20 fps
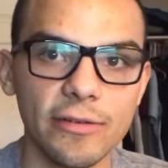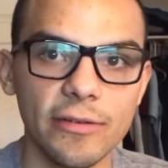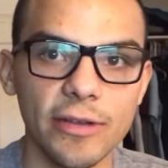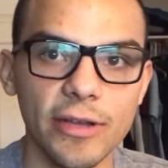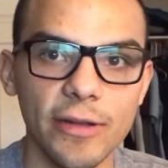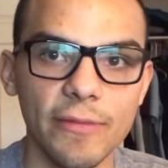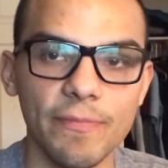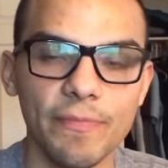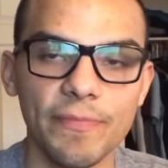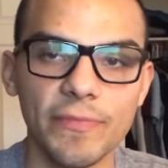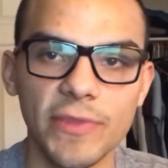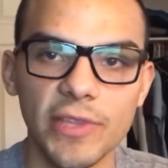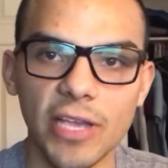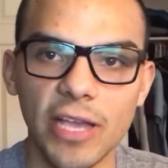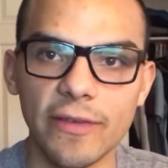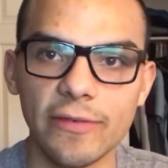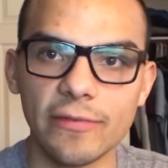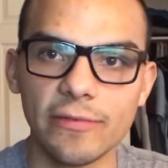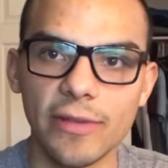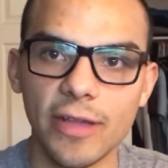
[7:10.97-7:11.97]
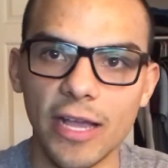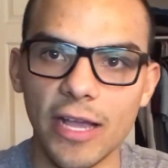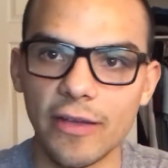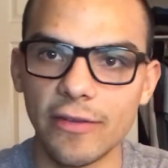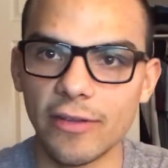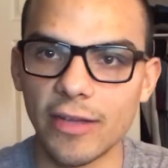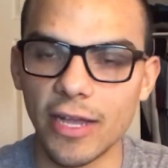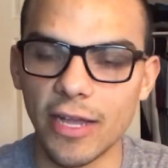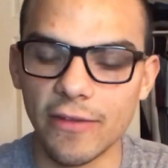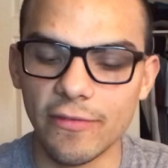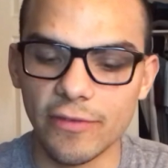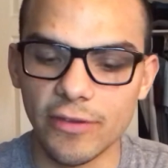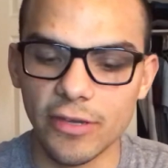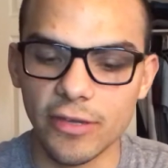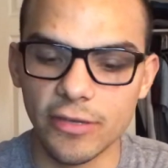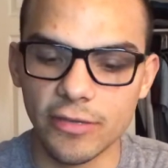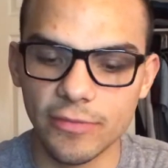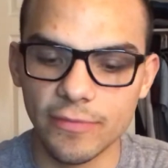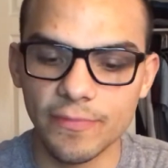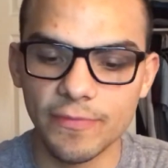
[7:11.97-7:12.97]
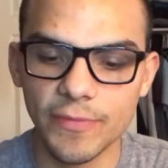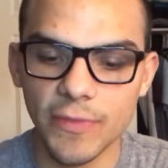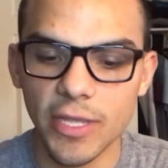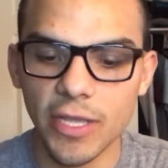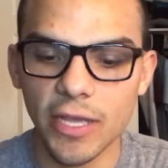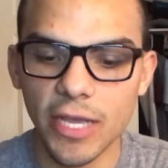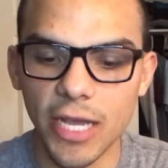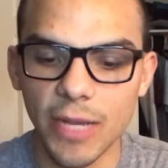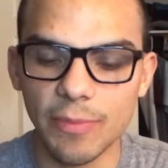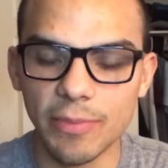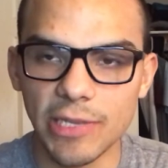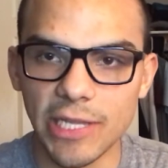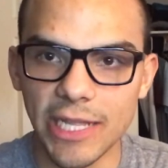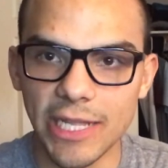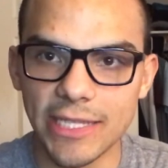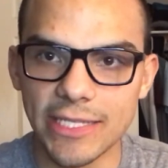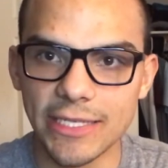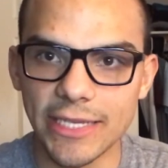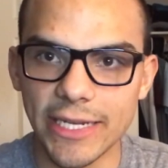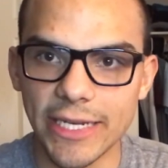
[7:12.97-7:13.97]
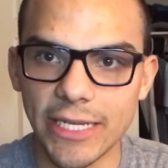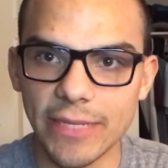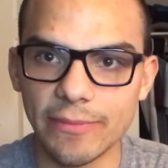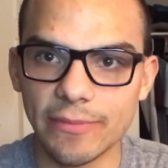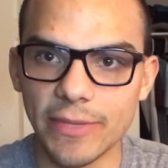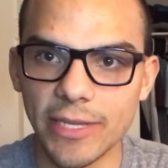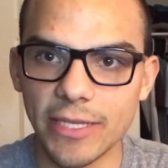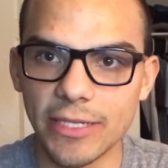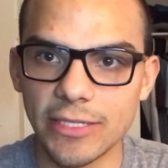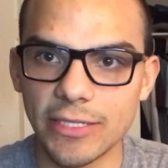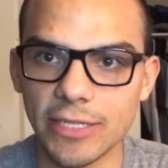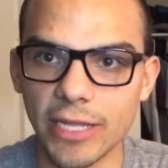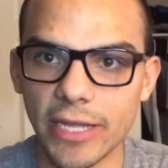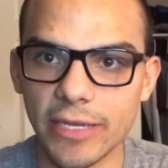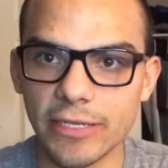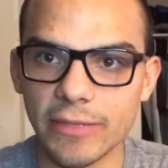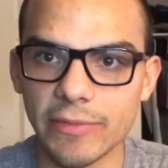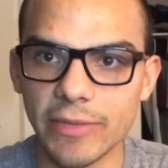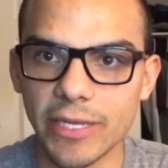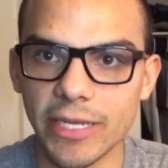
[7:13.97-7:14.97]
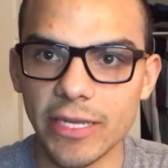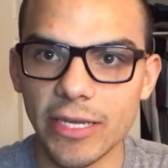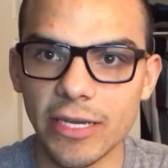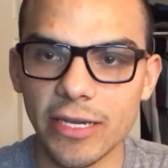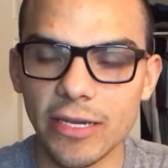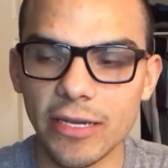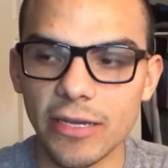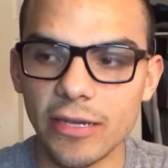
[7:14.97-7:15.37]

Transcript: Okay, have a plan set up, and not be